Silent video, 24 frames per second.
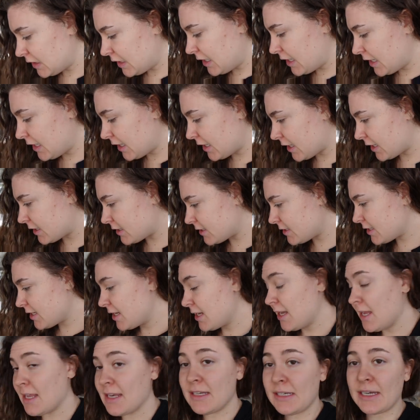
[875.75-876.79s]
and
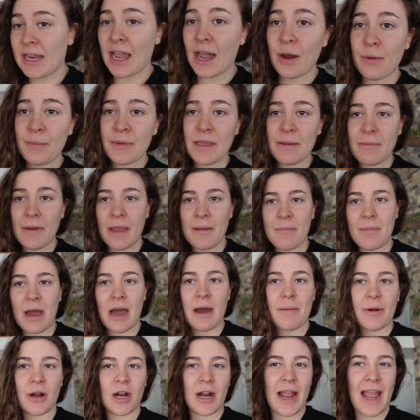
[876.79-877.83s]
now me and my
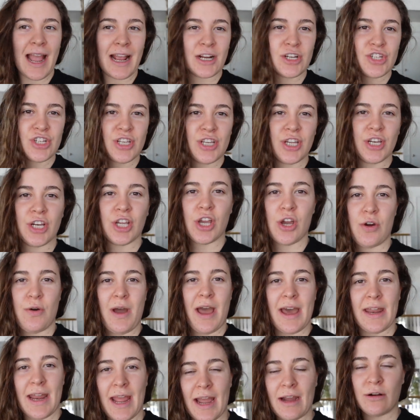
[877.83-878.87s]
mom are actually gonna go
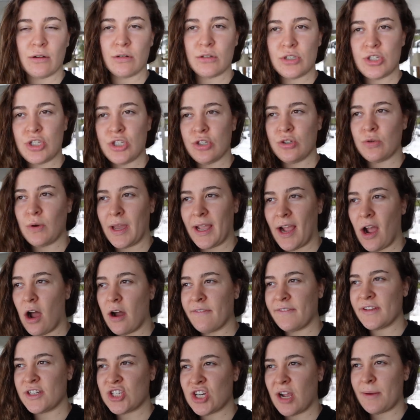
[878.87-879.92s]
head out to a
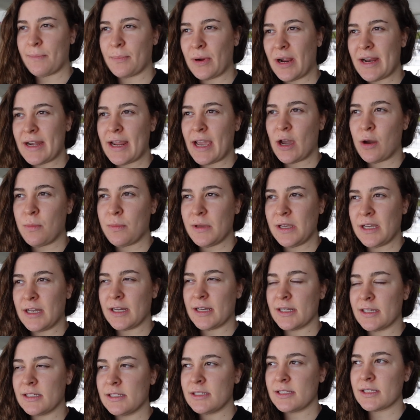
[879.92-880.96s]
coffee shop right now
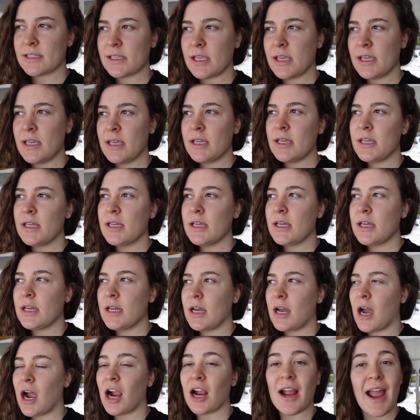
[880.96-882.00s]
because
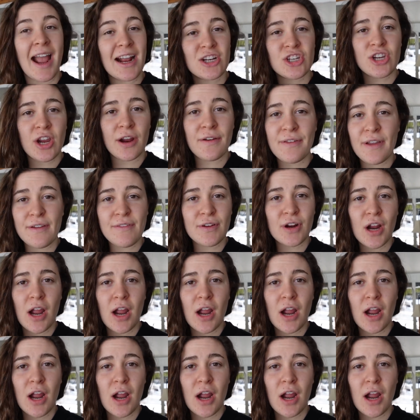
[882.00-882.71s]
our favorite